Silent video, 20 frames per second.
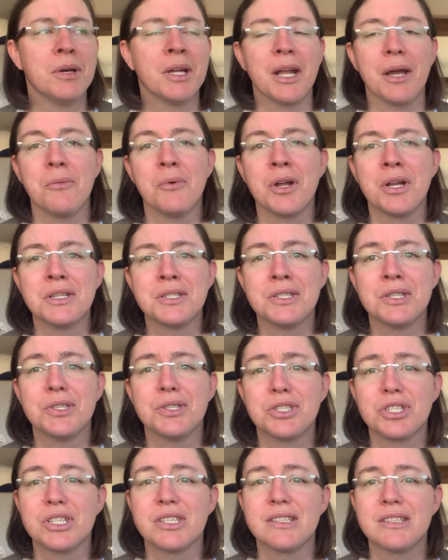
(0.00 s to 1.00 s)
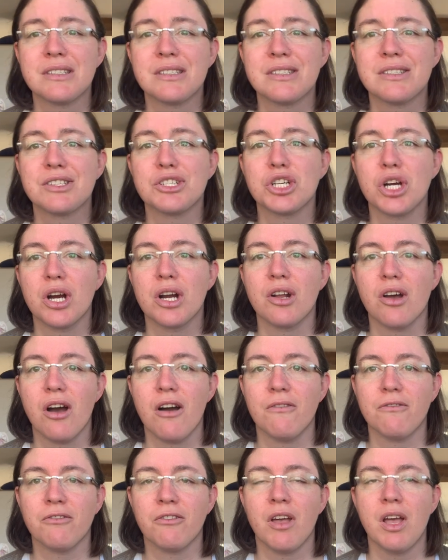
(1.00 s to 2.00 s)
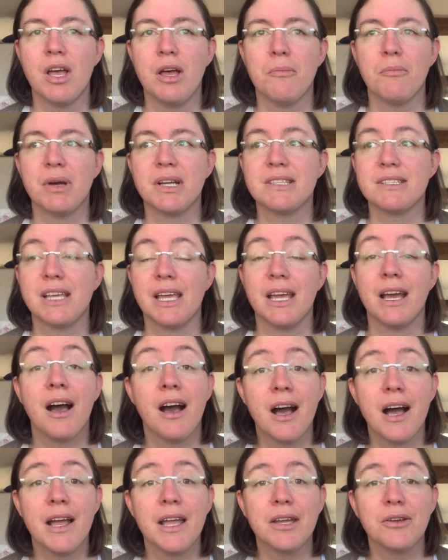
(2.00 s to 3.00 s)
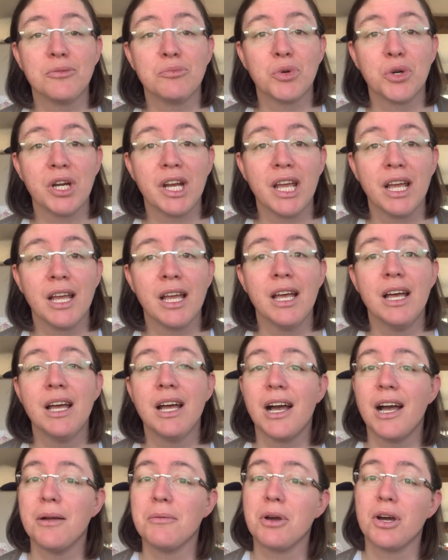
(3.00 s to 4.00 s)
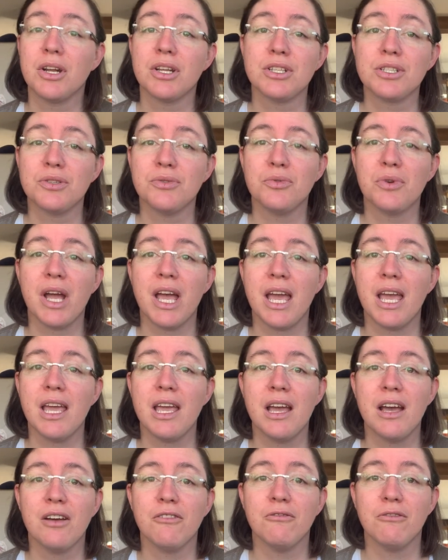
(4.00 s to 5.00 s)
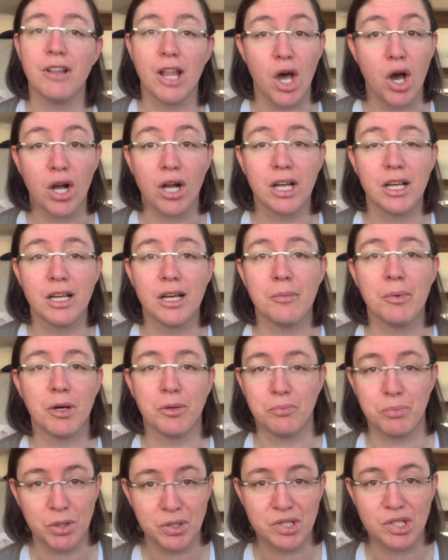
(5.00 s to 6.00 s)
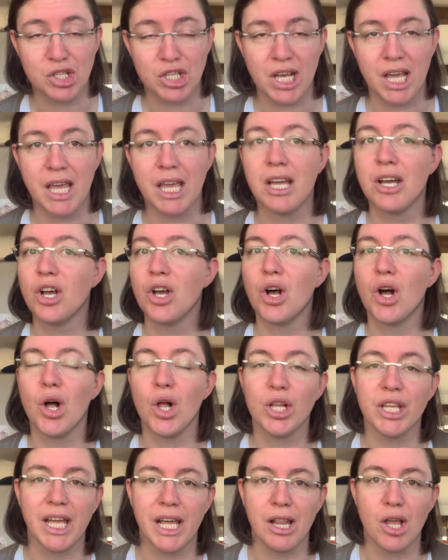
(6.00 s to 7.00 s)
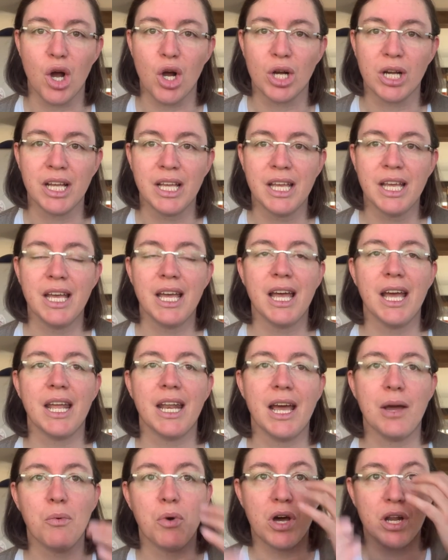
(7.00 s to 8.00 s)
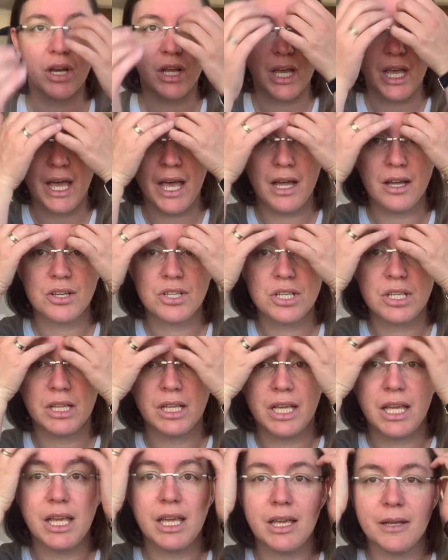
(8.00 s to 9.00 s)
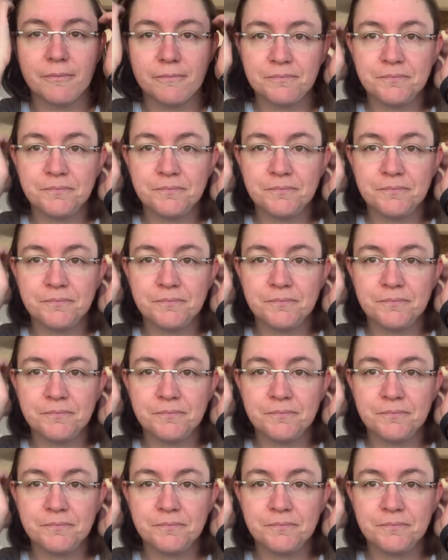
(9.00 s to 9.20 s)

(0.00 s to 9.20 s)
but I wanted to just start off by saying, hi, good morning. I'm gonna do a vlog about books today all day long. And I wanna actually,